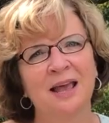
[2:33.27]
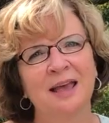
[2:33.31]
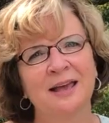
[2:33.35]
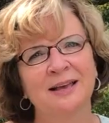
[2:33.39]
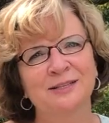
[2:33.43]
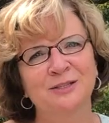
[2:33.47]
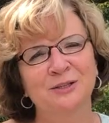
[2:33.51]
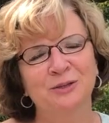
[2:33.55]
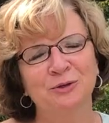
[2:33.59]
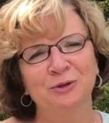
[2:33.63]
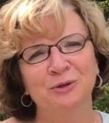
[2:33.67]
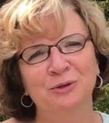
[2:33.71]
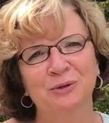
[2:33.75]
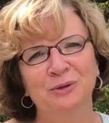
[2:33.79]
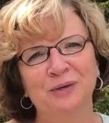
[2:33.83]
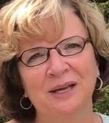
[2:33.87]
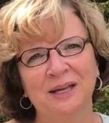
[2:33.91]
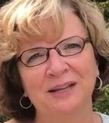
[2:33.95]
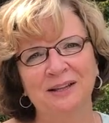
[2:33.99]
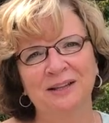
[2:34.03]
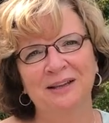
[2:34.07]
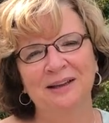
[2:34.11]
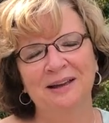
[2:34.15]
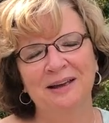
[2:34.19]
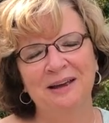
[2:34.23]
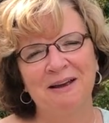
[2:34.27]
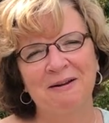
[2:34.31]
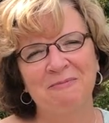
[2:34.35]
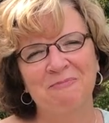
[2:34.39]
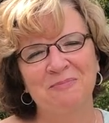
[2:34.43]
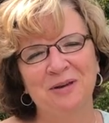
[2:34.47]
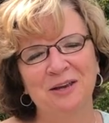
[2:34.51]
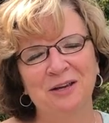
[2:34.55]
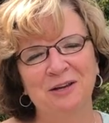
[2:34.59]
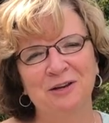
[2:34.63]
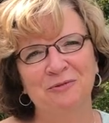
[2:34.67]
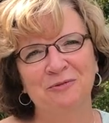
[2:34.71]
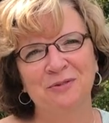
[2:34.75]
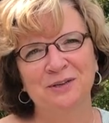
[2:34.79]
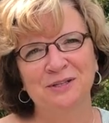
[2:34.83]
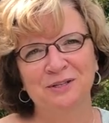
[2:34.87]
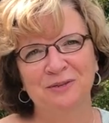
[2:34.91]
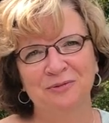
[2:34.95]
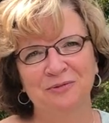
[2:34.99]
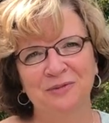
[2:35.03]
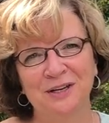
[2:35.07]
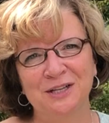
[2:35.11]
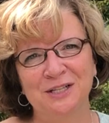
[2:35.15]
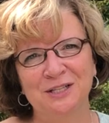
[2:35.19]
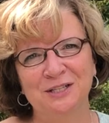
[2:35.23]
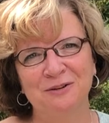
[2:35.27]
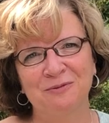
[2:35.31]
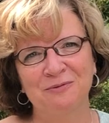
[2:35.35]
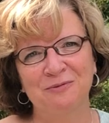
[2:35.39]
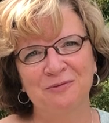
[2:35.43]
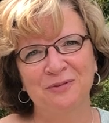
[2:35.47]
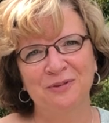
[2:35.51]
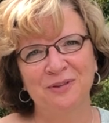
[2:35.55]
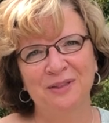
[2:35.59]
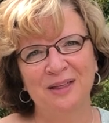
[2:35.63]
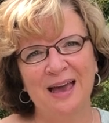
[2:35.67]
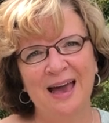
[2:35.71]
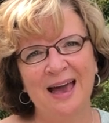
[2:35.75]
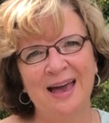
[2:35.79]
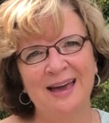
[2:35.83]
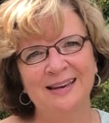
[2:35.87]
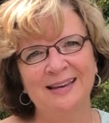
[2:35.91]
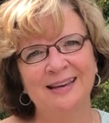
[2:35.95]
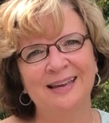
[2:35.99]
so you can um, make your reservation for that.